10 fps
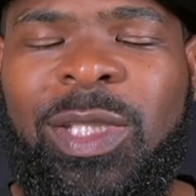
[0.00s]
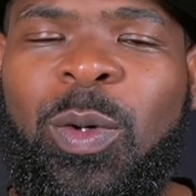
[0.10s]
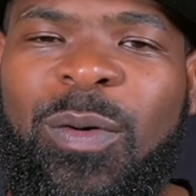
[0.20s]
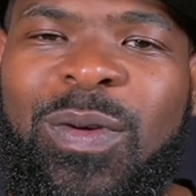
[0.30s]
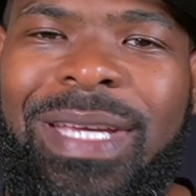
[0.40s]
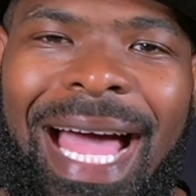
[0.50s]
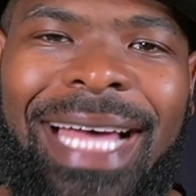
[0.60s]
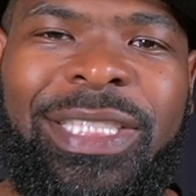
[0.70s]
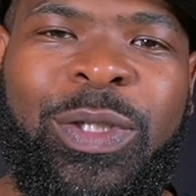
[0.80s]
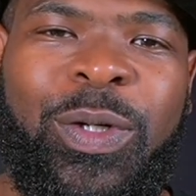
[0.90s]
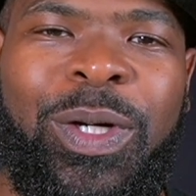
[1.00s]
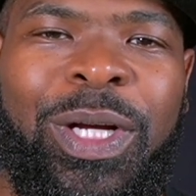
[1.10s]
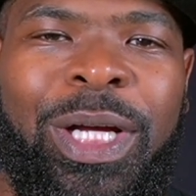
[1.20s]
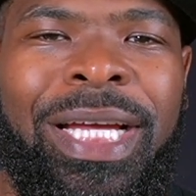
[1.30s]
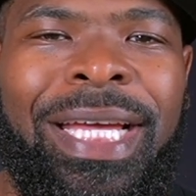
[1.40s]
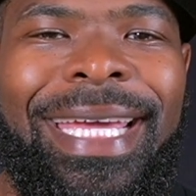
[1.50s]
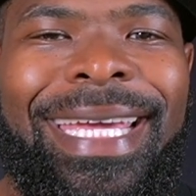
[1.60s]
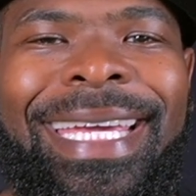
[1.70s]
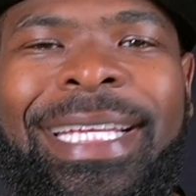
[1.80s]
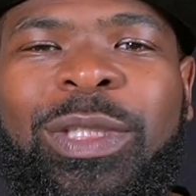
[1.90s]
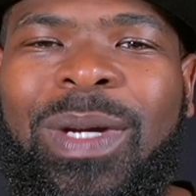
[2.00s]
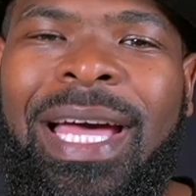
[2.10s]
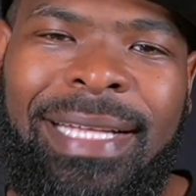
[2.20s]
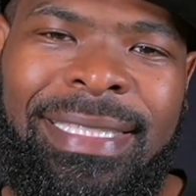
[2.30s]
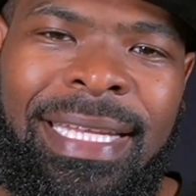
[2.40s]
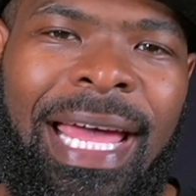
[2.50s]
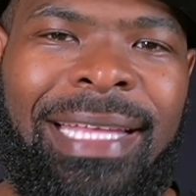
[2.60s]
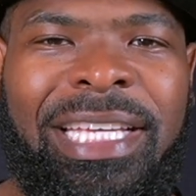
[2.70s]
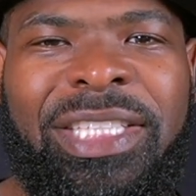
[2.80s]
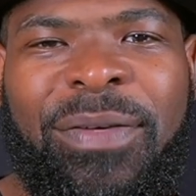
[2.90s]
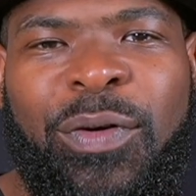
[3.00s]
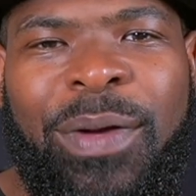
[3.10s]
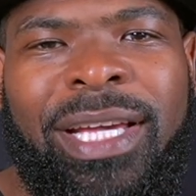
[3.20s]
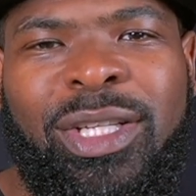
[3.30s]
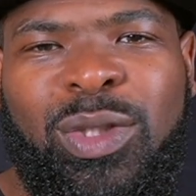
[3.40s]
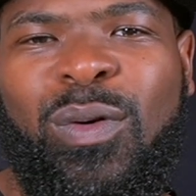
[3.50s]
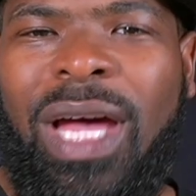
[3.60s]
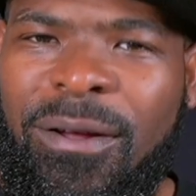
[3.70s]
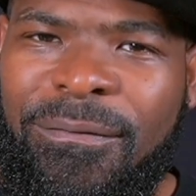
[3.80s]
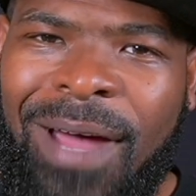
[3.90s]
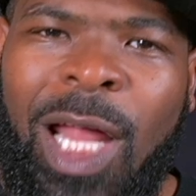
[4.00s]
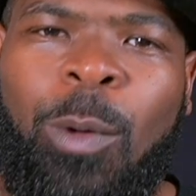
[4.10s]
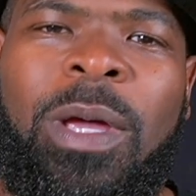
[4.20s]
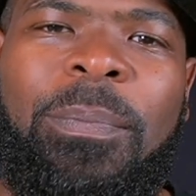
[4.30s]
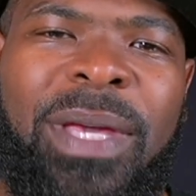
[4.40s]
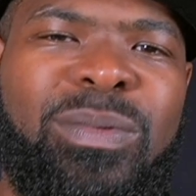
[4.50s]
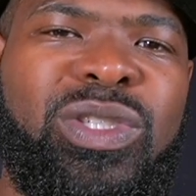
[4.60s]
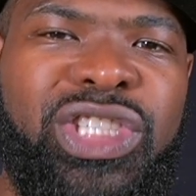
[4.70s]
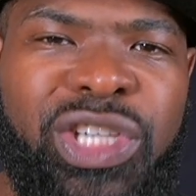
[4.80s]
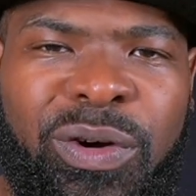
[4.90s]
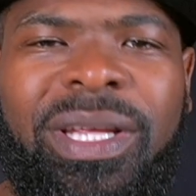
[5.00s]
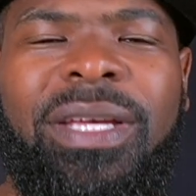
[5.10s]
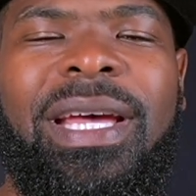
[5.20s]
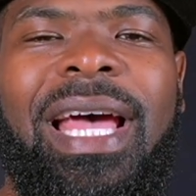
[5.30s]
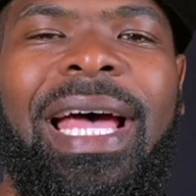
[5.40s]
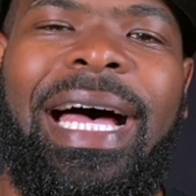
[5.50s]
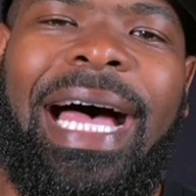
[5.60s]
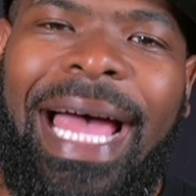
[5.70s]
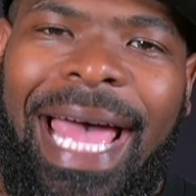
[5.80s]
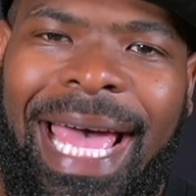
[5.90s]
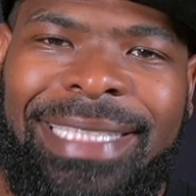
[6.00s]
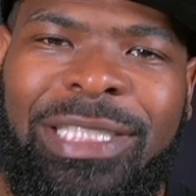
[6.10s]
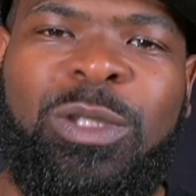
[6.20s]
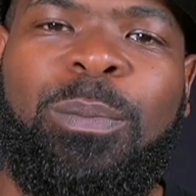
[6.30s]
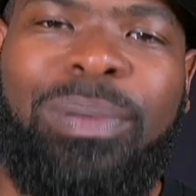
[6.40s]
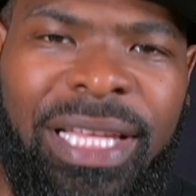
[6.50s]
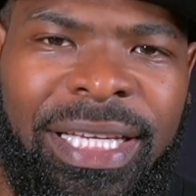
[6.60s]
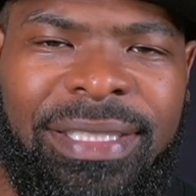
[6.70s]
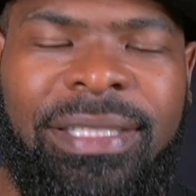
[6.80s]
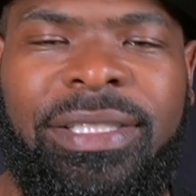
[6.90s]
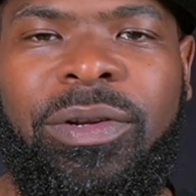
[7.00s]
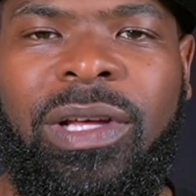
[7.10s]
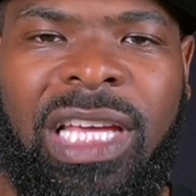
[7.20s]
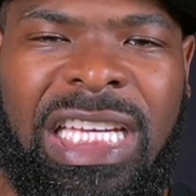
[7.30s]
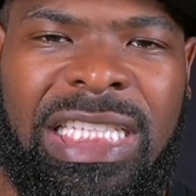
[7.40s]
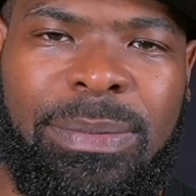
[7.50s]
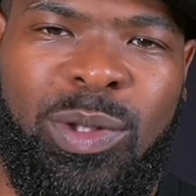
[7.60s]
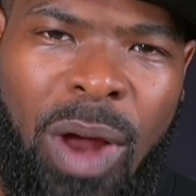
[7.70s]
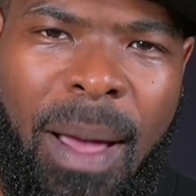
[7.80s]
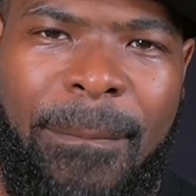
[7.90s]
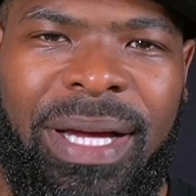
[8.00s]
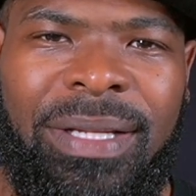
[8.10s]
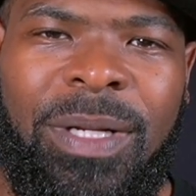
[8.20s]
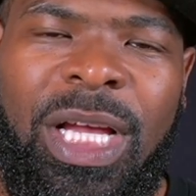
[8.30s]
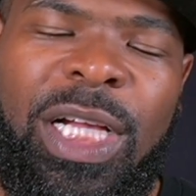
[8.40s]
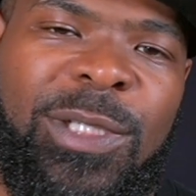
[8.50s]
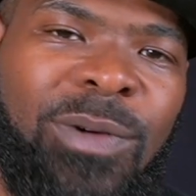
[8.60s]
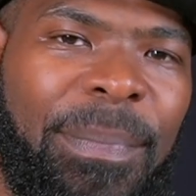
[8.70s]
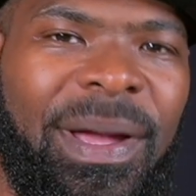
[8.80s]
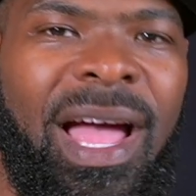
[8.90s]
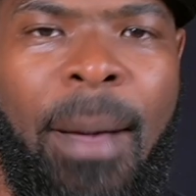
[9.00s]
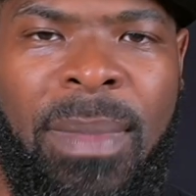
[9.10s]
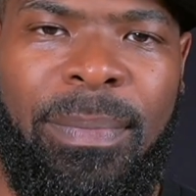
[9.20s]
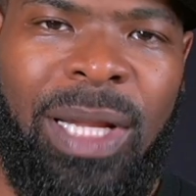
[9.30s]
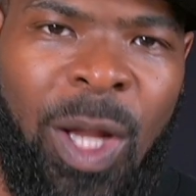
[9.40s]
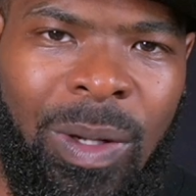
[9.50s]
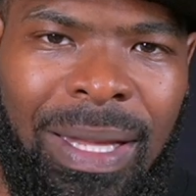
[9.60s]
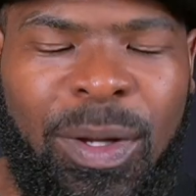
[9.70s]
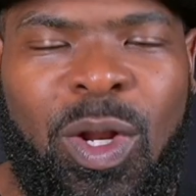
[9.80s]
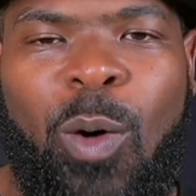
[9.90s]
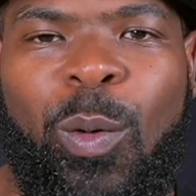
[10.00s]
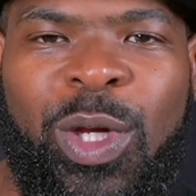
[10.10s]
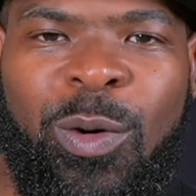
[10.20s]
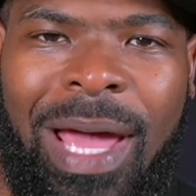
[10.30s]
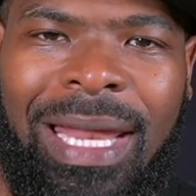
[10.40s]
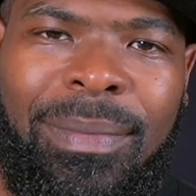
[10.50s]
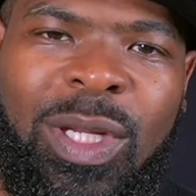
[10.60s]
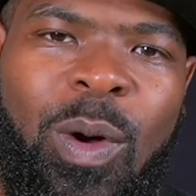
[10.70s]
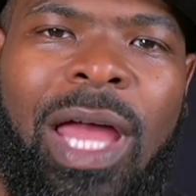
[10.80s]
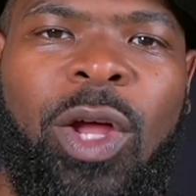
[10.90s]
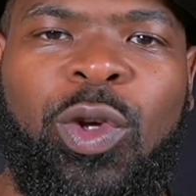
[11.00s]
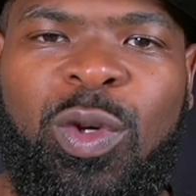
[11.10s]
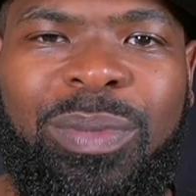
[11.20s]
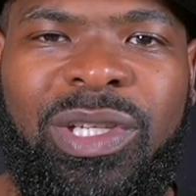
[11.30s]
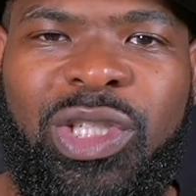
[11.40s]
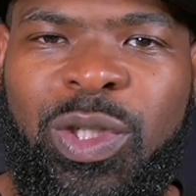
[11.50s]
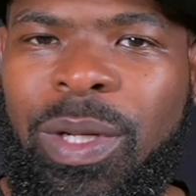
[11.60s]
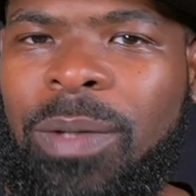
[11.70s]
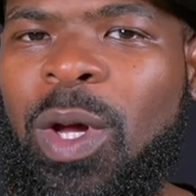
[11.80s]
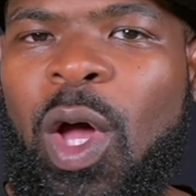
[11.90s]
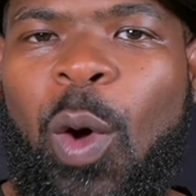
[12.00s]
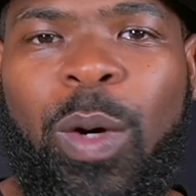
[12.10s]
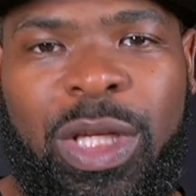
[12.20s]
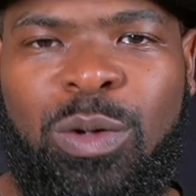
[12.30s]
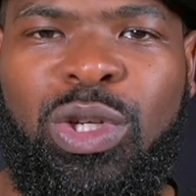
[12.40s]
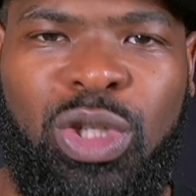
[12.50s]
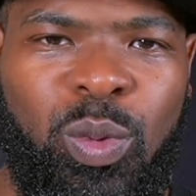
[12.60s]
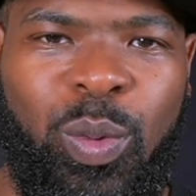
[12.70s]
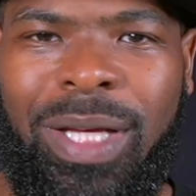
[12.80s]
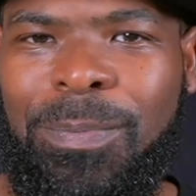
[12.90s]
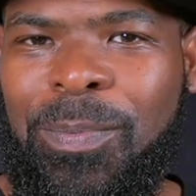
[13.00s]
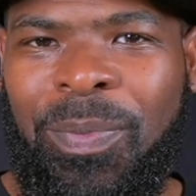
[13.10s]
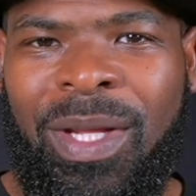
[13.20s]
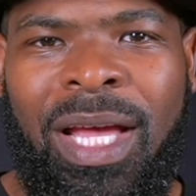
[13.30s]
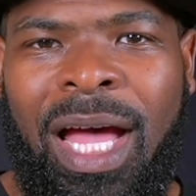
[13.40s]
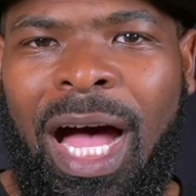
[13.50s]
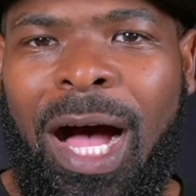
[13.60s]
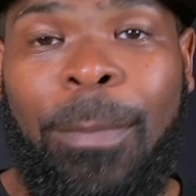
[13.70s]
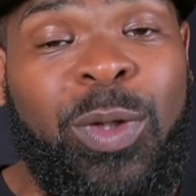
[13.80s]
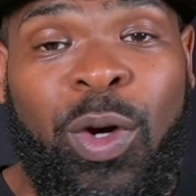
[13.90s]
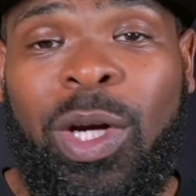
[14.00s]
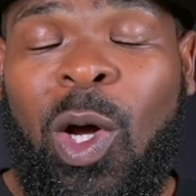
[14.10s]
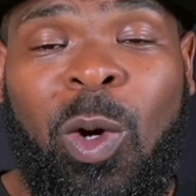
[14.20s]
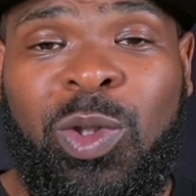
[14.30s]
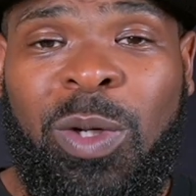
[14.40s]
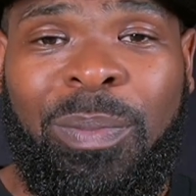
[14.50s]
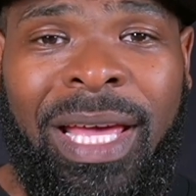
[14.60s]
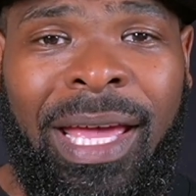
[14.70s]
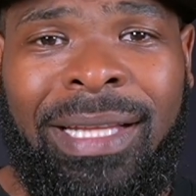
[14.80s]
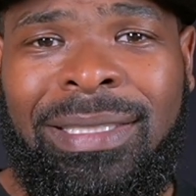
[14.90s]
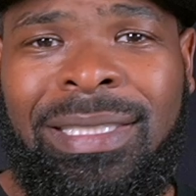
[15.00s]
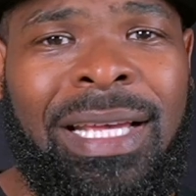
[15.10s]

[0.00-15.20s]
So if you guys are into content like this, if you're into kind of following people's journey, I ask that you please consider clicking the subscribe button, drop a comment below. Let me know where you're at. Let me know how long you've been shooting, what you shoot with, your goals, your plans.